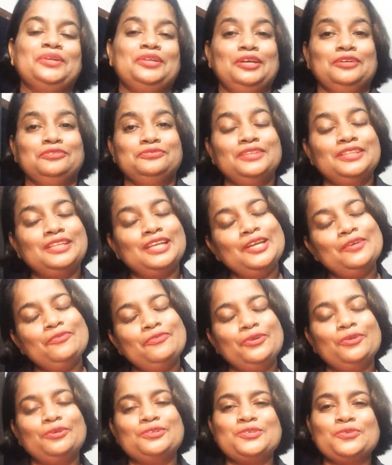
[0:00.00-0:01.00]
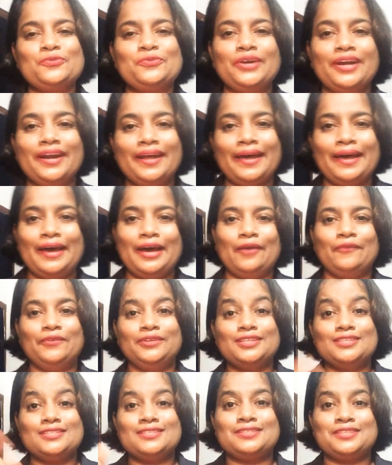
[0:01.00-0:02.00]
Definitely we are
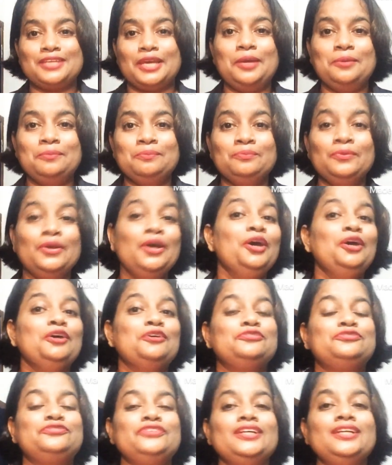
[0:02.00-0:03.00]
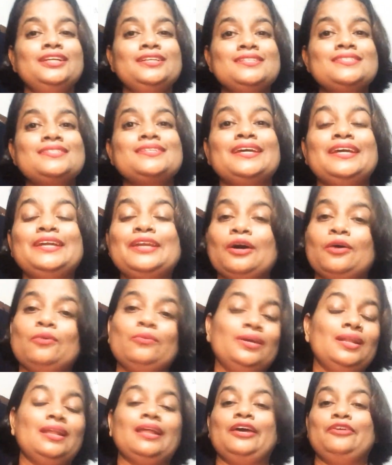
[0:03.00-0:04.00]
having the same feelings in
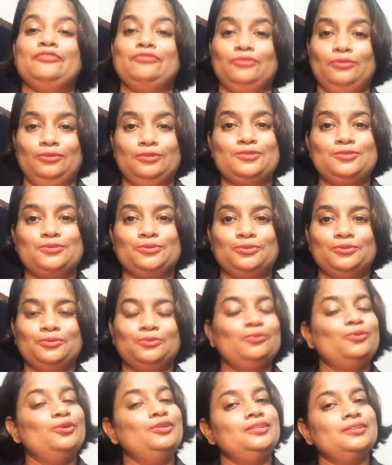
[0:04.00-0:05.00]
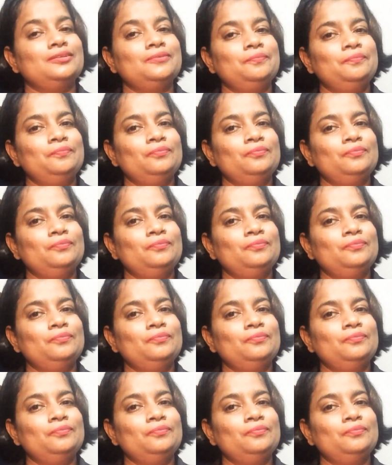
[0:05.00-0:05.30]
our life also. What?